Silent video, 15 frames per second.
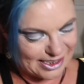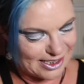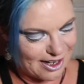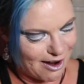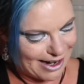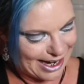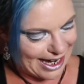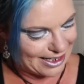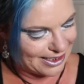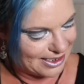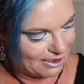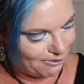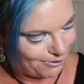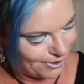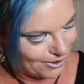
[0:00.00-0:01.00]
is our
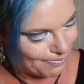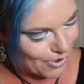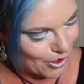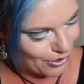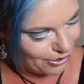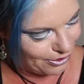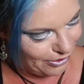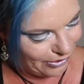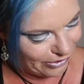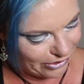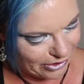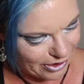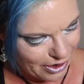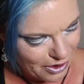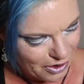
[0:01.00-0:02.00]
candy for the month.
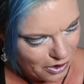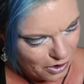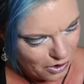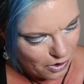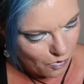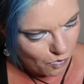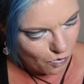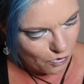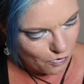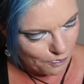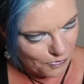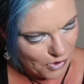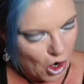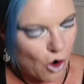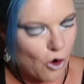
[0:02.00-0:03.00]

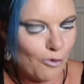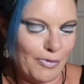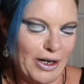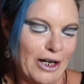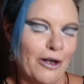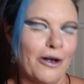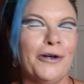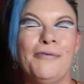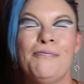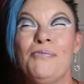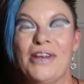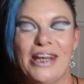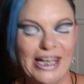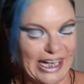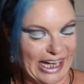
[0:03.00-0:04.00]
Oh my God.
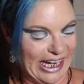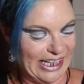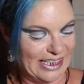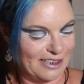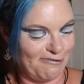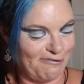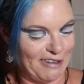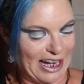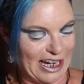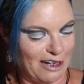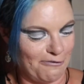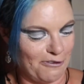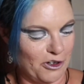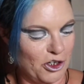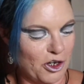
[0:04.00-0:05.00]
It's
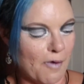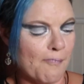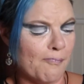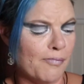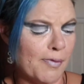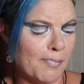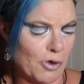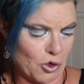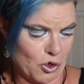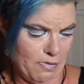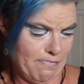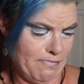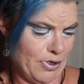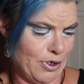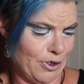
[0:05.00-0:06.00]
flavoured
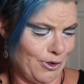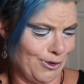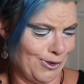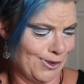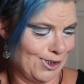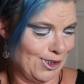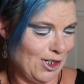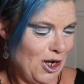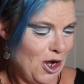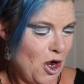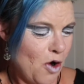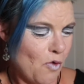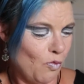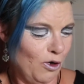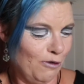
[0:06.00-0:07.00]
bubblegum balls.
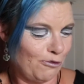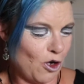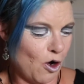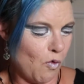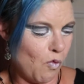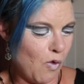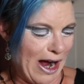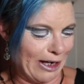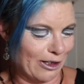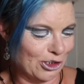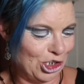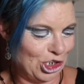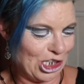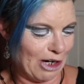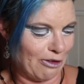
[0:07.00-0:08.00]
We've got
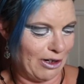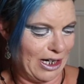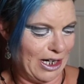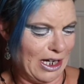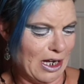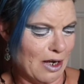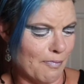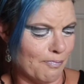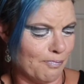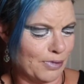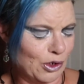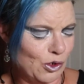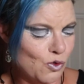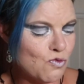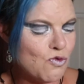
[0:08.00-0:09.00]
wild cherry,
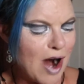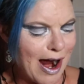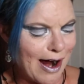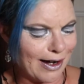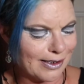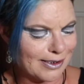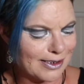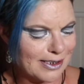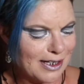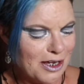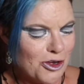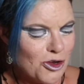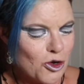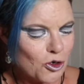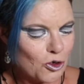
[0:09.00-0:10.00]
blue ras,
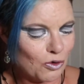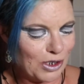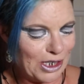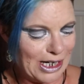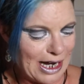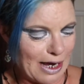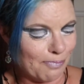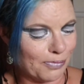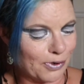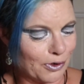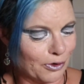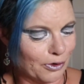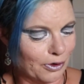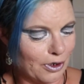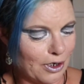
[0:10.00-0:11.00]
green
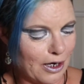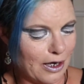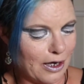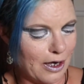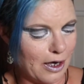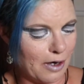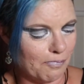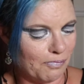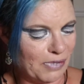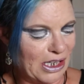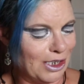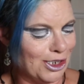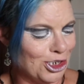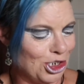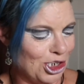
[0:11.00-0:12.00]
apple and
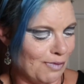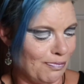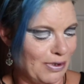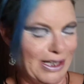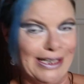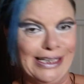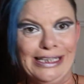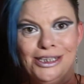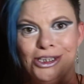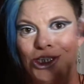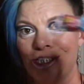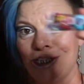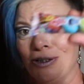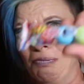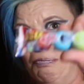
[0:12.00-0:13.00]
peachy
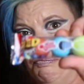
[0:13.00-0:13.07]
peach.